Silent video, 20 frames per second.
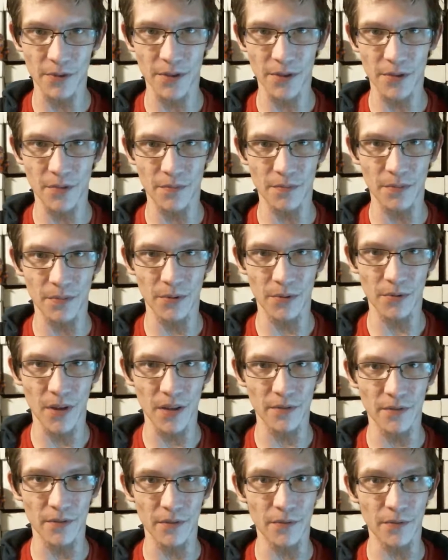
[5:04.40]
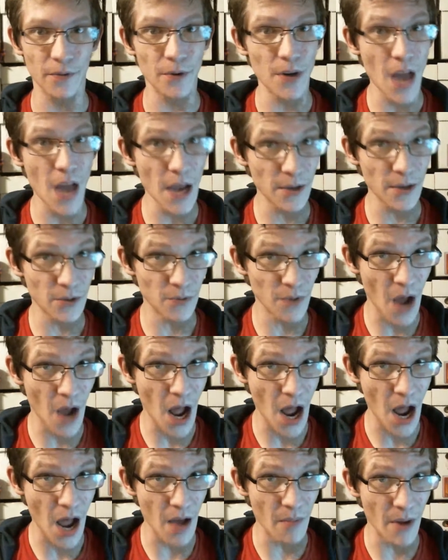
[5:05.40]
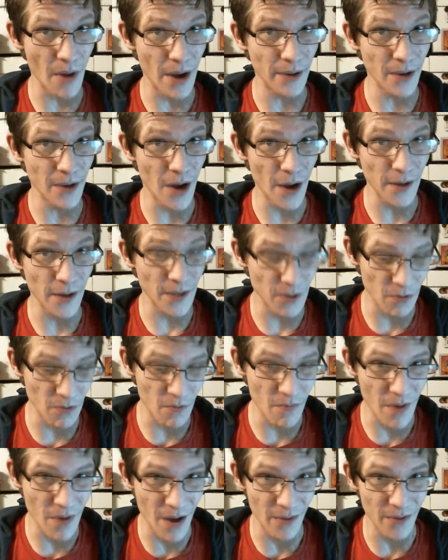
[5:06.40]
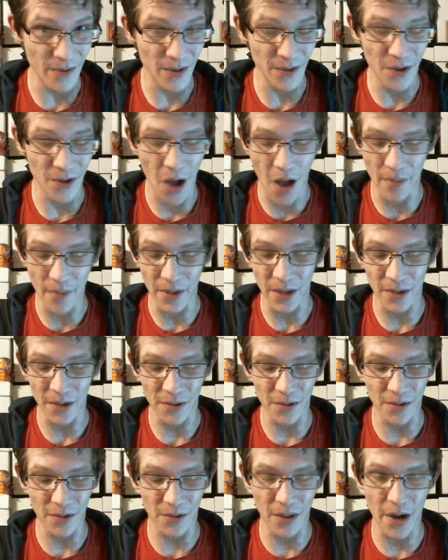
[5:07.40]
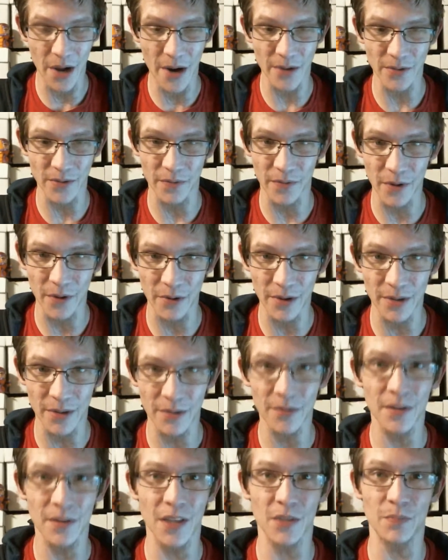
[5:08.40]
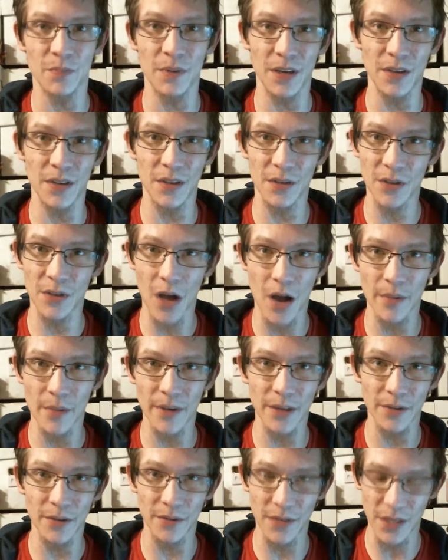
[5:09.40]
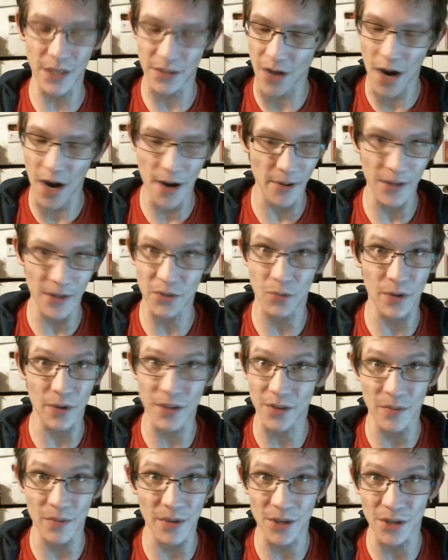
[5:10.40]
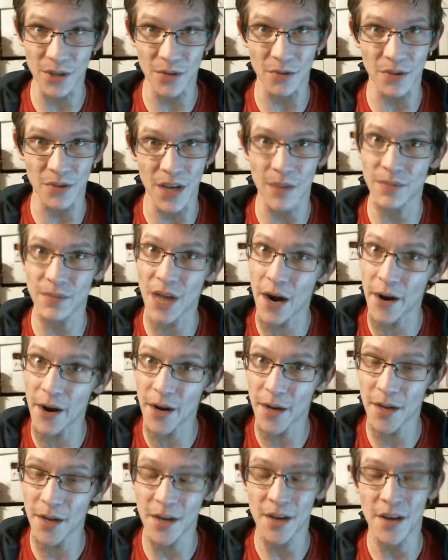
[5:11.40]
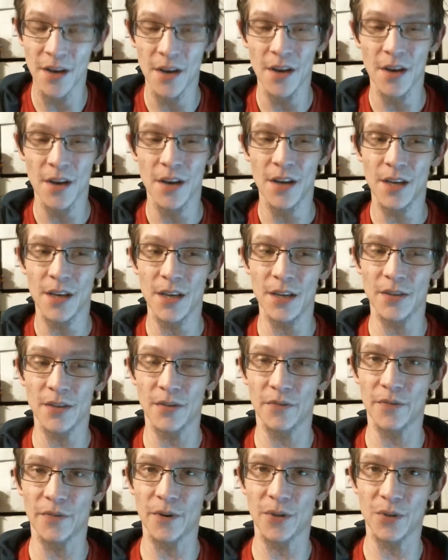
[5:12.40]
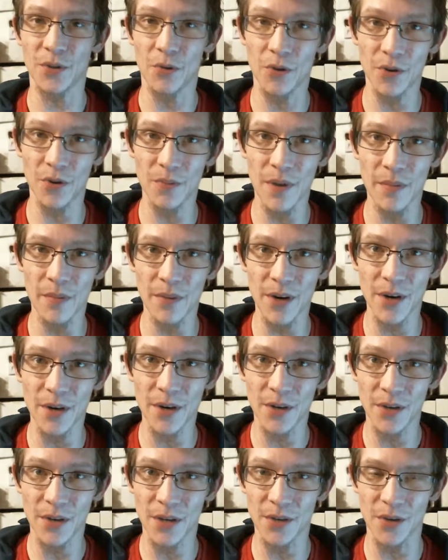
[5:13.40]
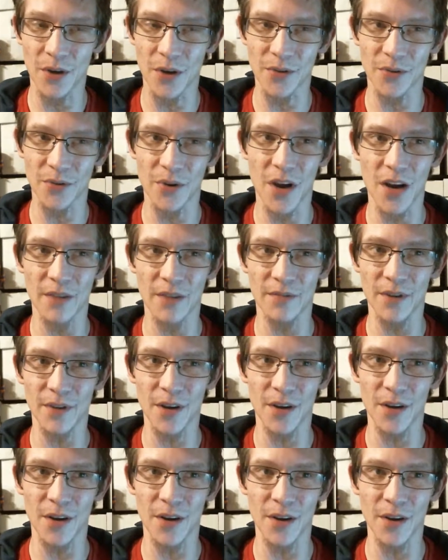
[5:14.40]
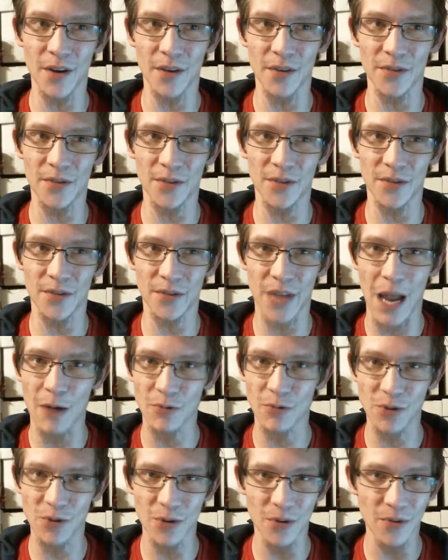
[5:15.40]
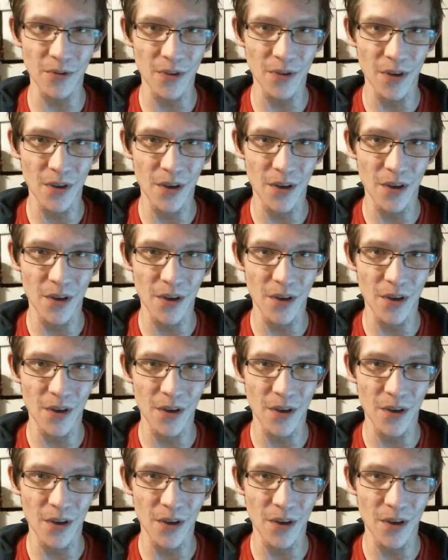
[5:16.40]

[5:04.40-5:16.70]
going to be relevant for next time I talk to you about this comic. There's a villain that's been in this comic the entire 20-some issues named Tarek. He's a First Order member. He's also kind of a scoundrel.